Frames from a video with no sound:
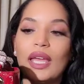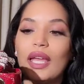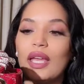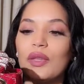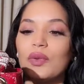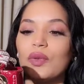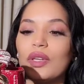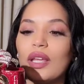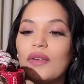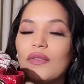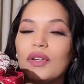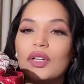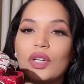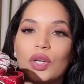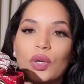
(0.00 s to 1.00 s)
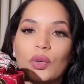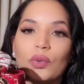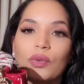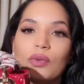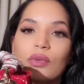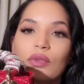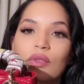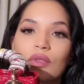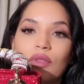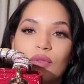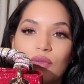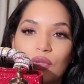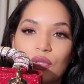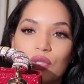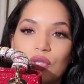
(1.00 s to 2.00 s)
And you never know the
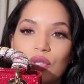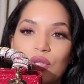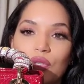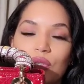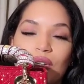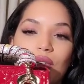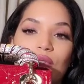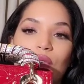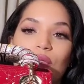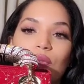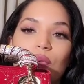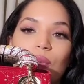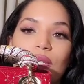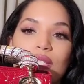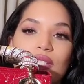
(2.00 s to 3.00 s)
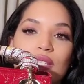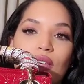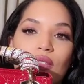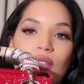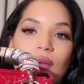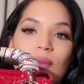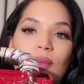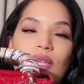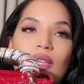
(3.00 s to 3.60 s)
future. You never know if you want to sell them.